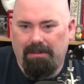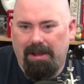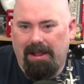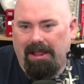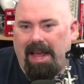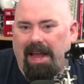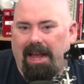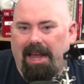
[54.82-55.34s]

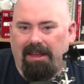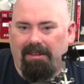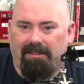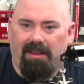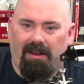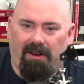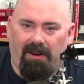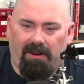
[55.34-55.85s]
lanky,
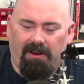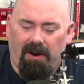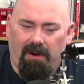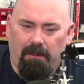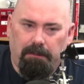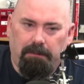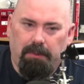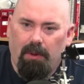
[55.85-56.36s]

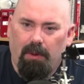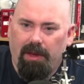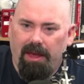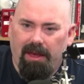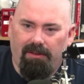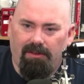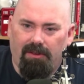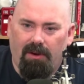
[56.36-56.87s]
or
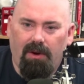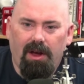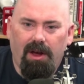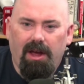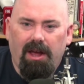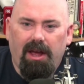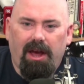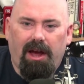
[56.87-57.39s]
bulky, so
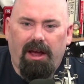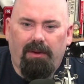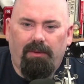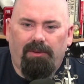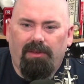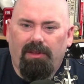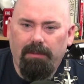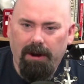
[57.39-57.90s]
it
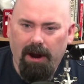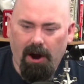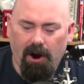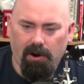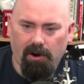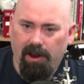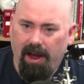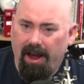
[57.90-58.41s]
was a little bit
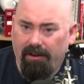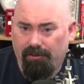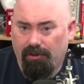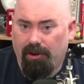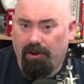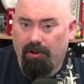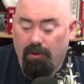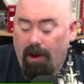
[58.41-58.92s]
harder to
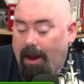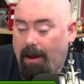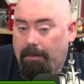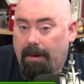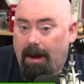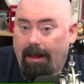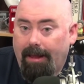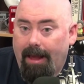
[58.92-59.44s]
actually create a
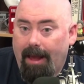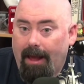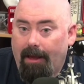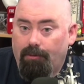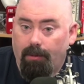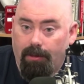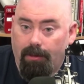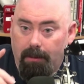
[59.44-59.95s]

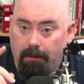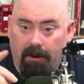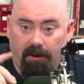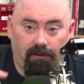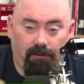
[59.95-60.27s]
podcast with it, but it's